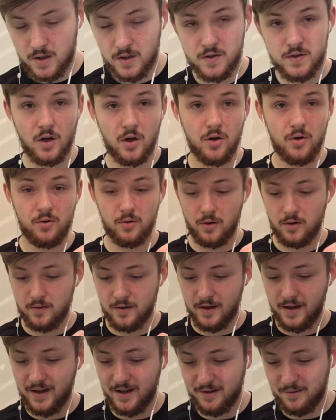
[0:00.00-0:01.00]
So
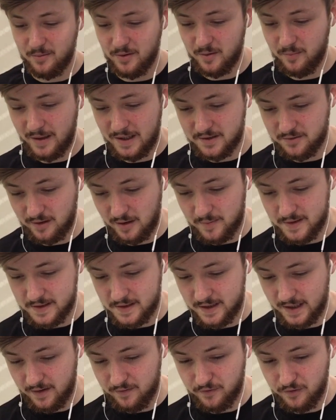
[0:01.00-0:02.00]
the battle ram
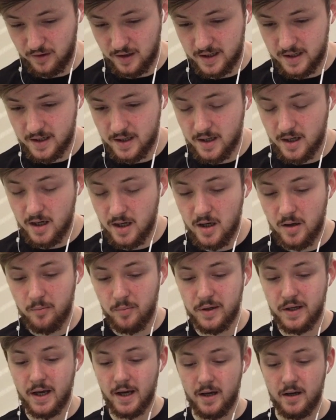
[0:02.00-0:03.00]
isn't down fully,
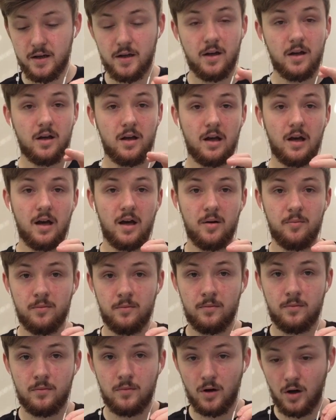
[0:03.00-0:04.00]
but yeah,
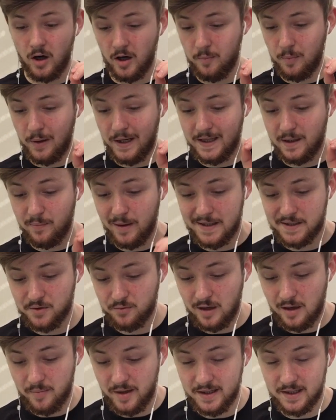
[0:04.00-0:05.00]
I play the
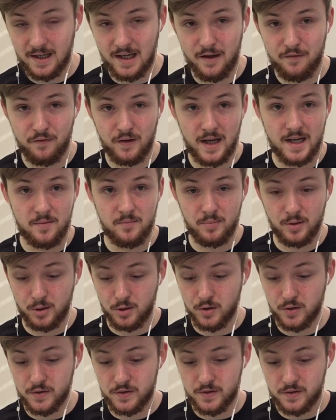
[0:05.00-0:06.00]
battle ram in the left lane
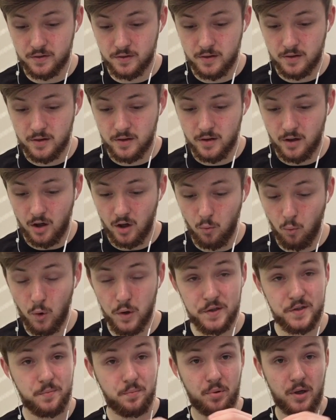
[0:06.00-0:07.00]
because I
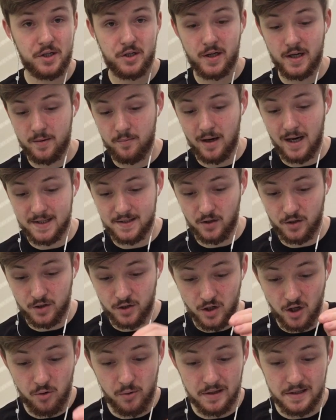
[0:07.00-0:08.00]
want to pressure him, as I
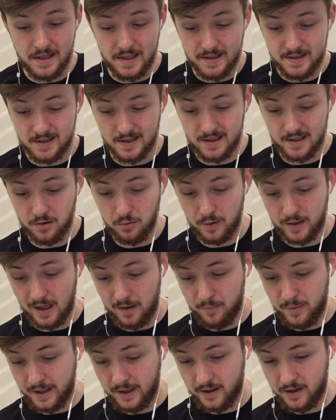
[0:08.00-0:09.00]
know he needs to deal with
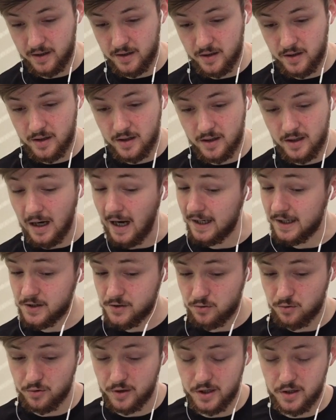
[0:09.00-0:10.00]
that Pekka, and
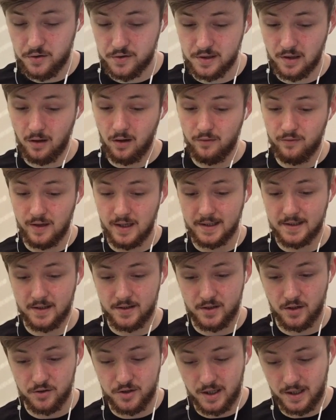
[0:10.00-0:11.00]
he's already used a lot of
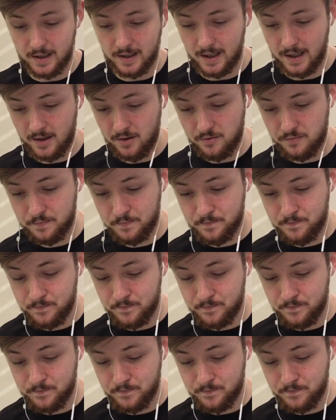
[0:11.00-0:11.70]
elixir. So check that out.